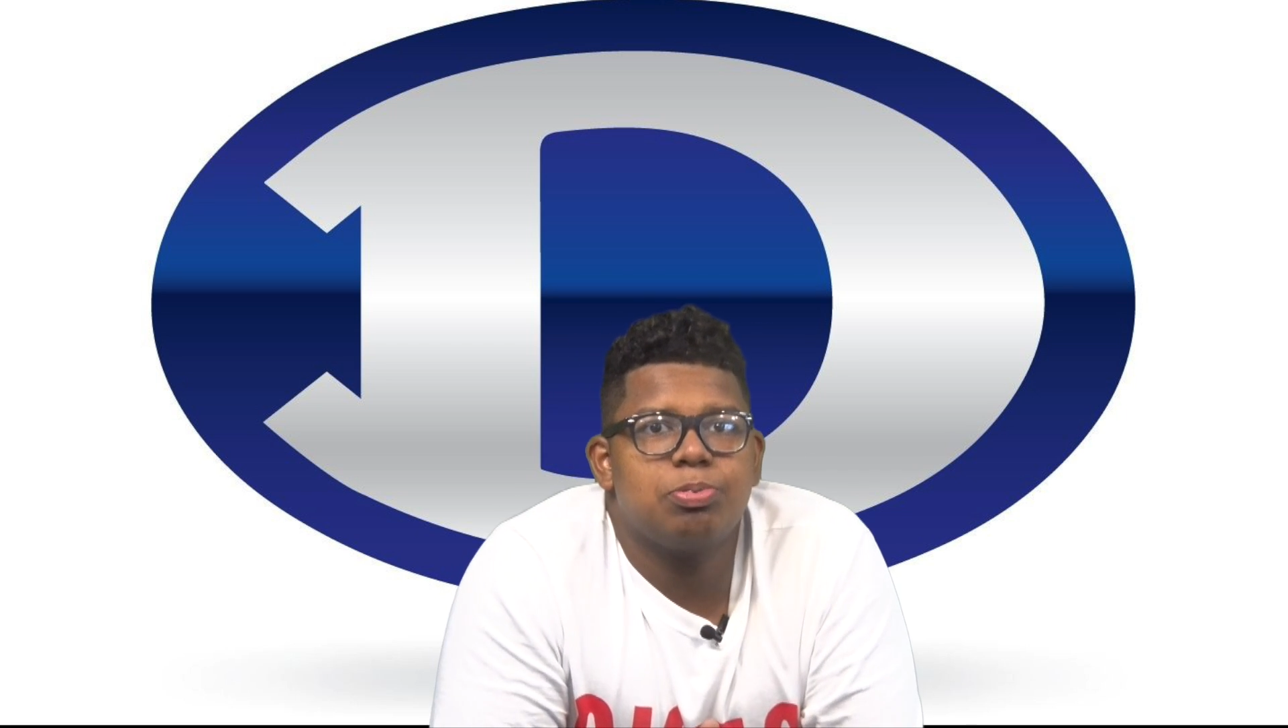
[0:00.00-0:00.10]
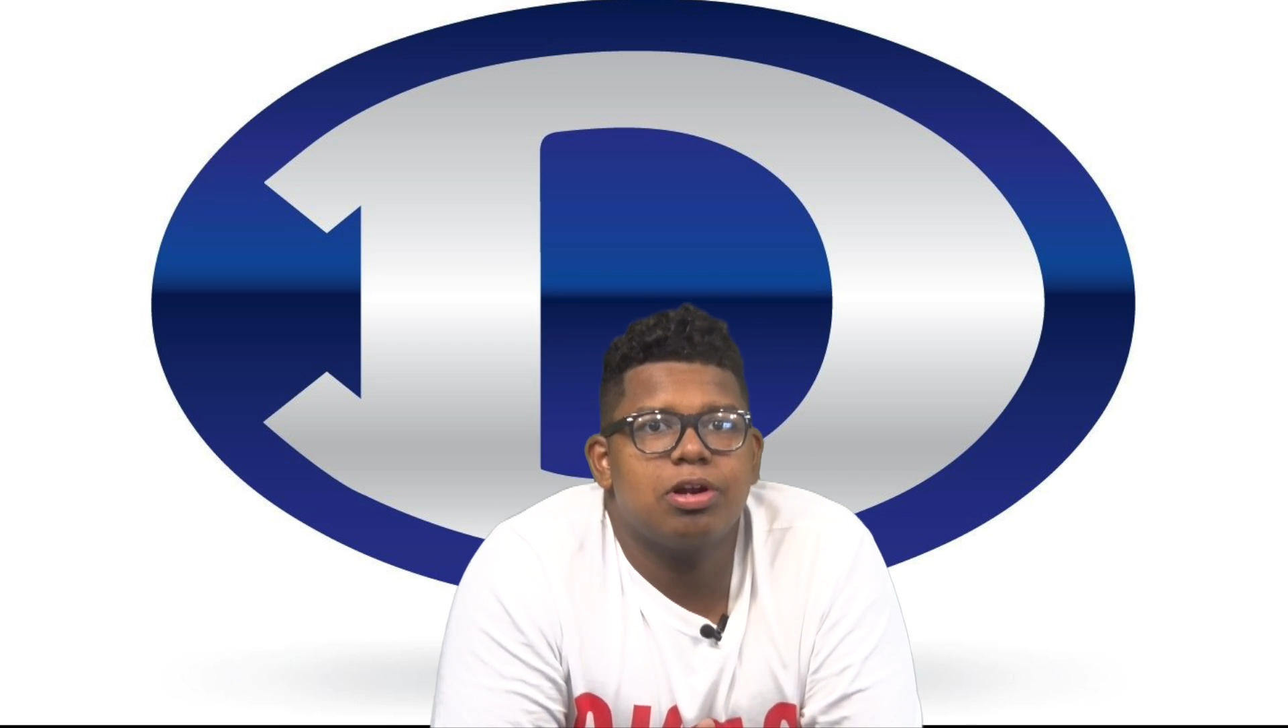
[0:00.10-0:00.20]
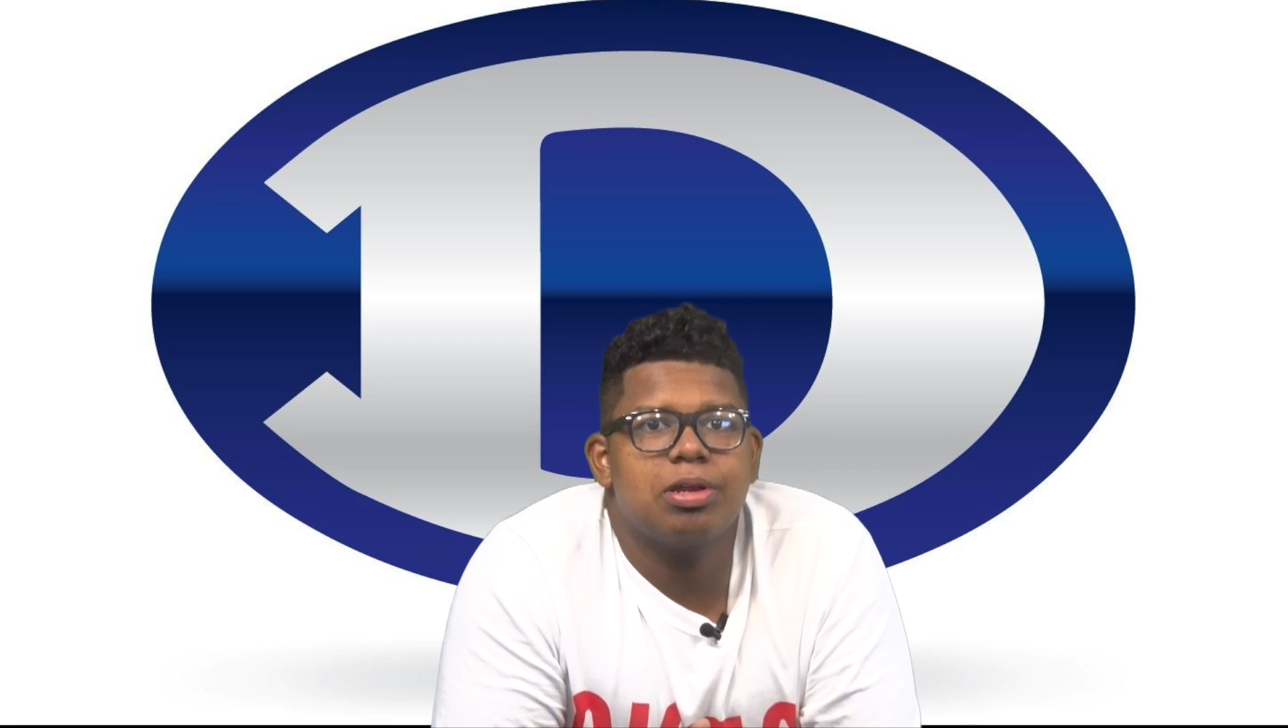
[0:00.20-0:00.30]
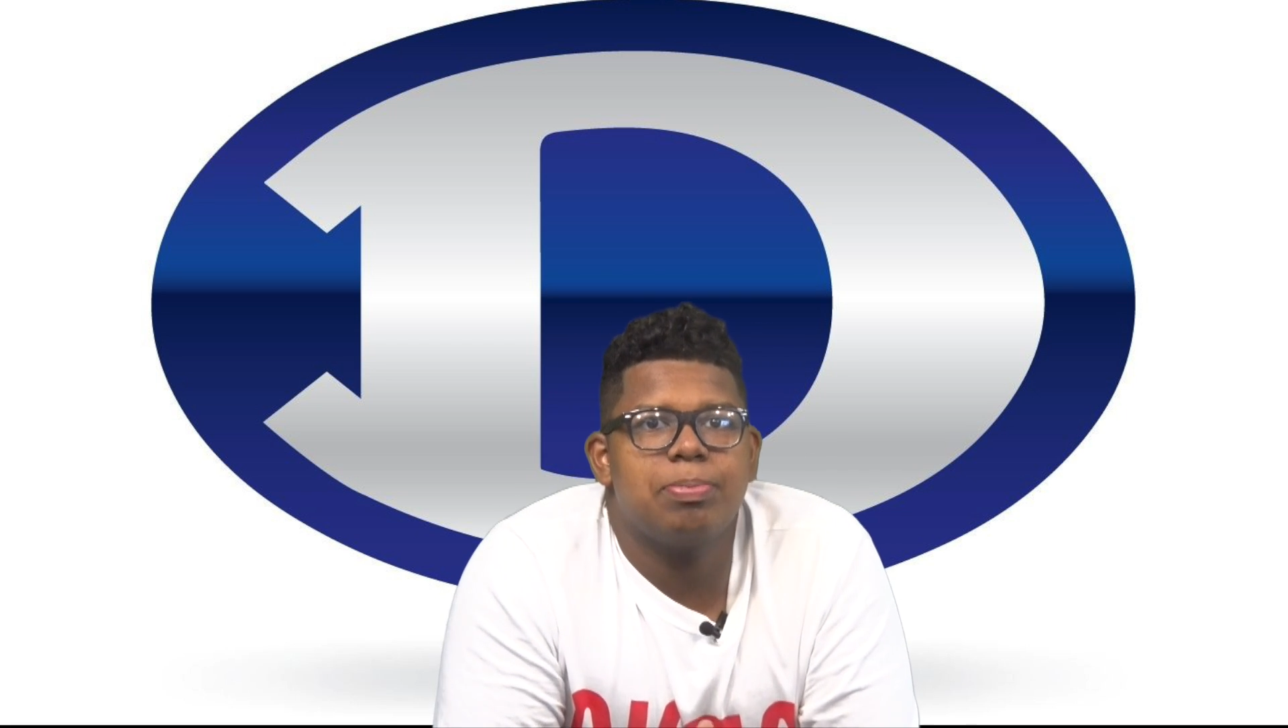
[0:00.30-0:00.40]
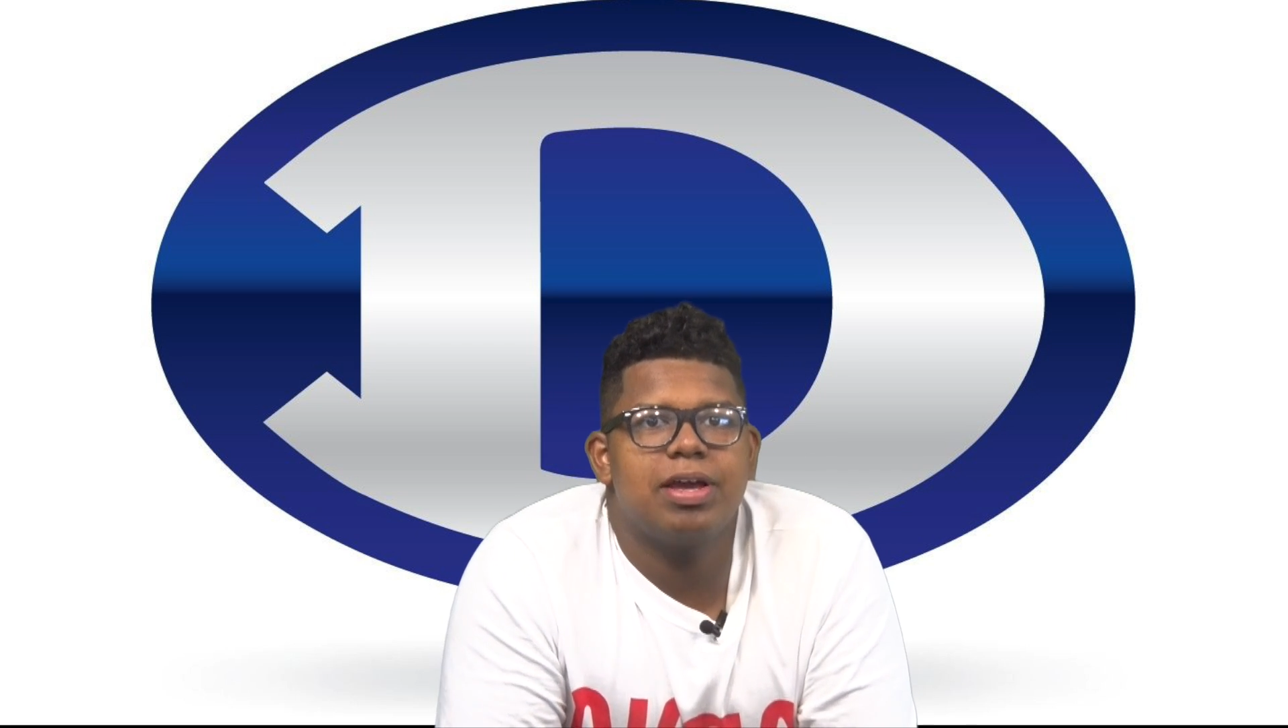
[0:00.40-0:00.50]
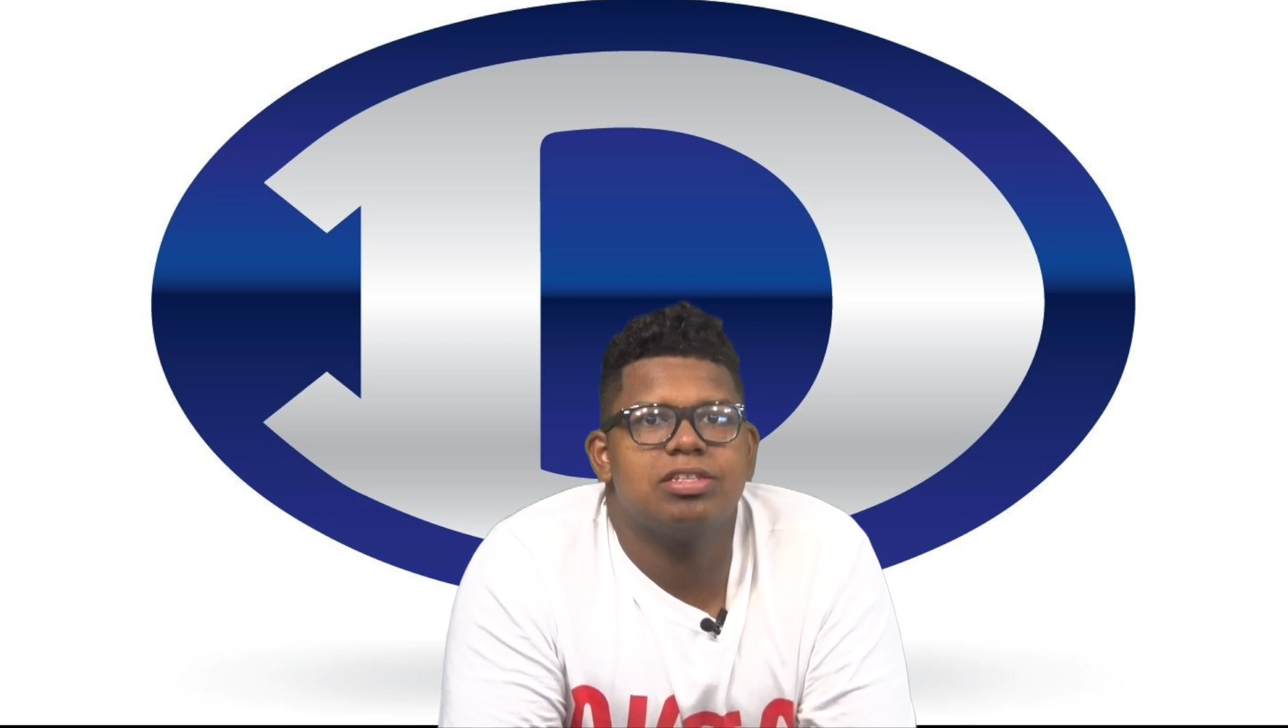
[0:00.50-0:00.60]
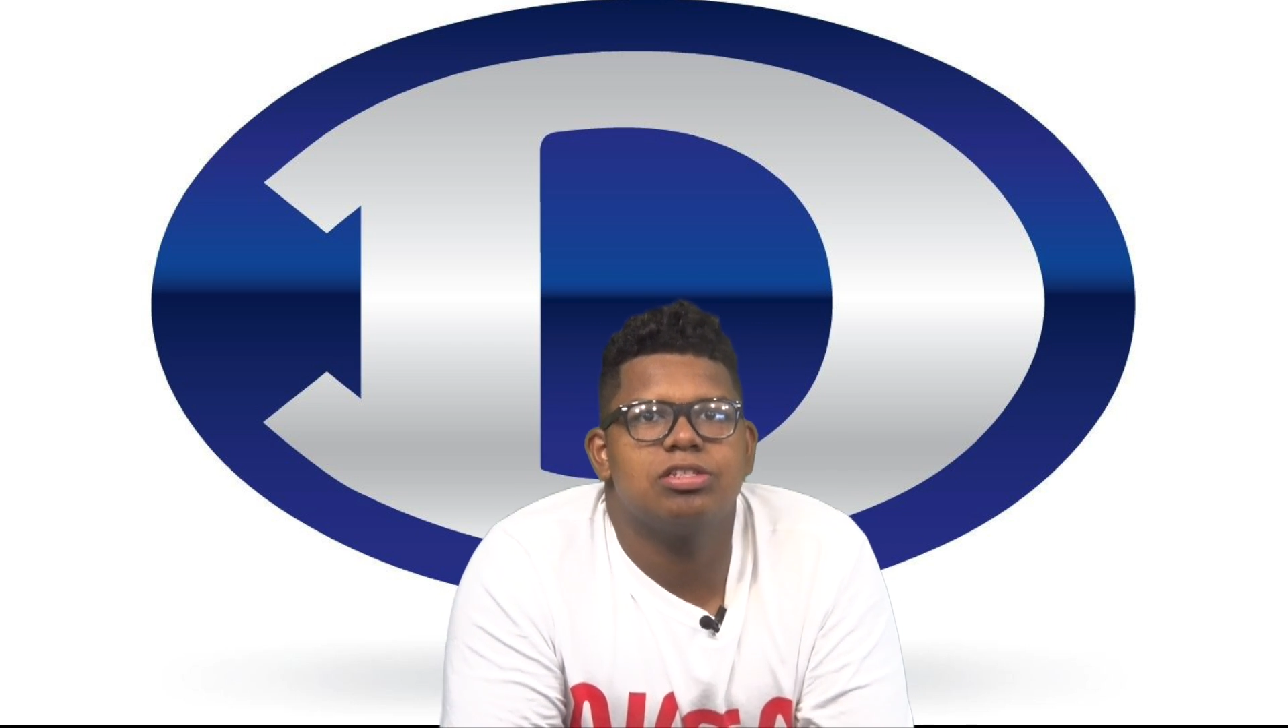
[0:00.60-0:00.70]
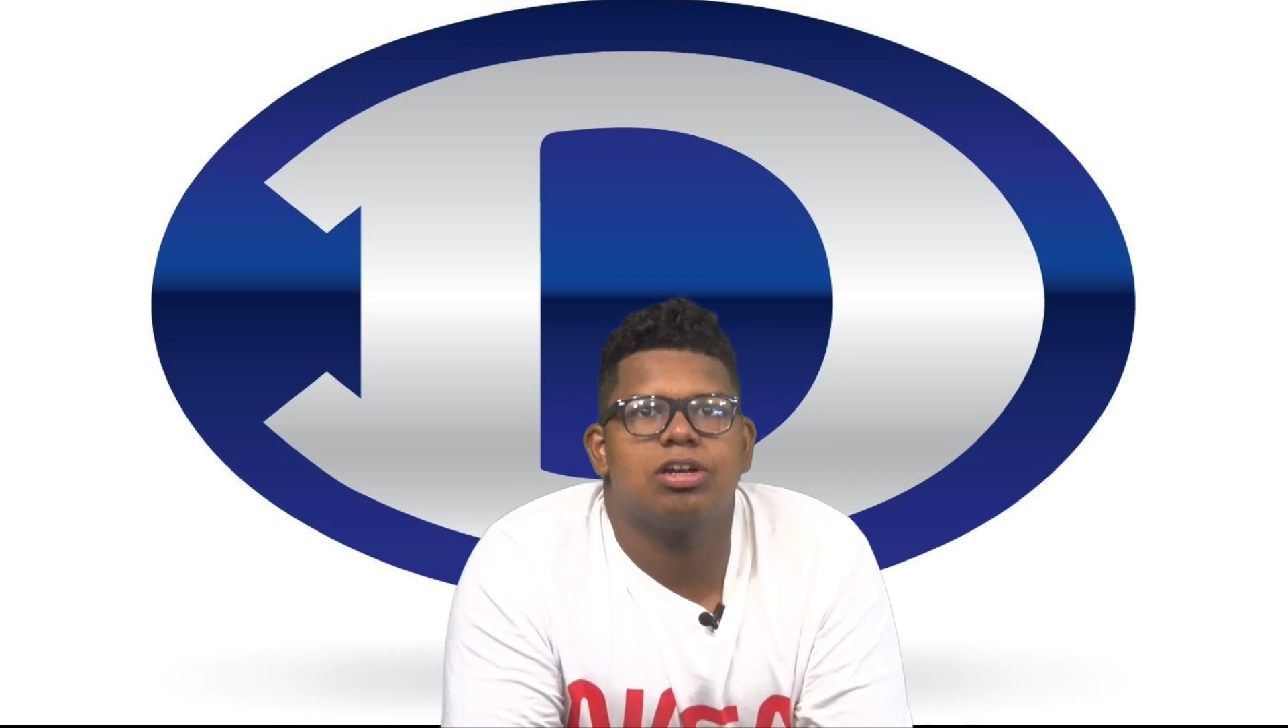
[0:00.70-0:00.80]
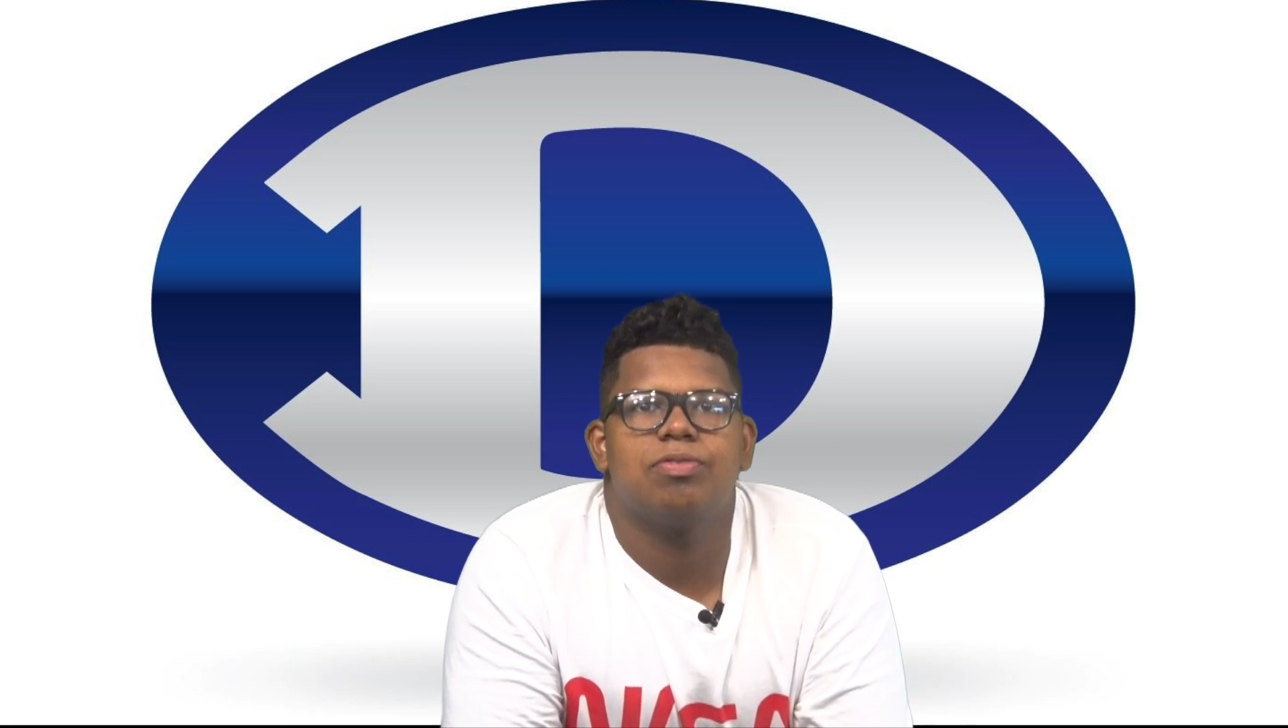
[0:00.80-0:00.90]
parking passes